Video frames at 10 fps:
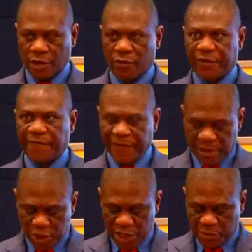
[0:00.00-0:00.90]
We
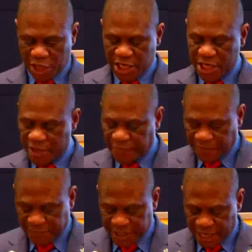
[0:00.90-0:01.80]
firmly
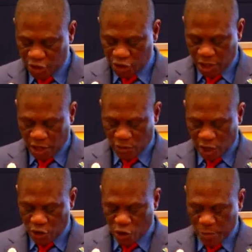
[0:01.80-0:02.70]
believe that
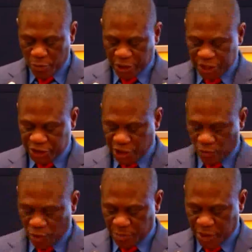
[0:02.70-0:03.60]
our
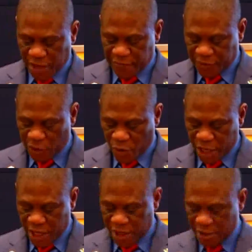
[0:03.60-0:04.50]
cooperation will pave the
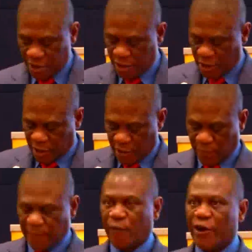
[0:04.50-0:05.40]
way
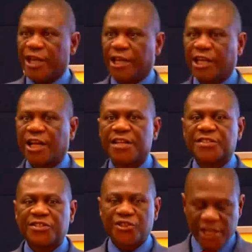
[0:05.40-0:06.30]
for
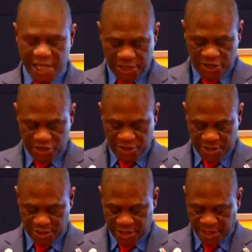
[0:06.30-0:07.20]
increased trade
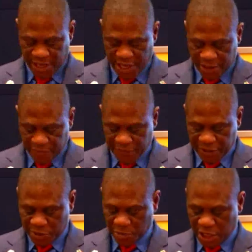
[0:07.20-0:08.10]
and
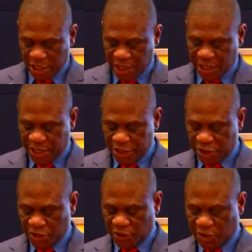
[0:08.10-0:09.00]
investment
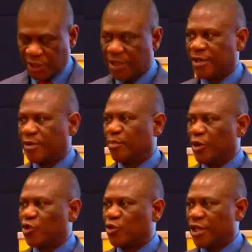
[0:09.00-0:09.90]
linkages
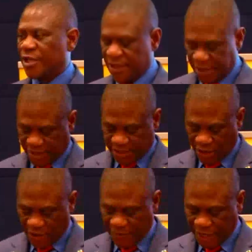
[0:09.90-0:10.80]
between
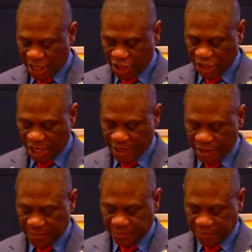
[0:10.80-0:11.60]
South Africa and China.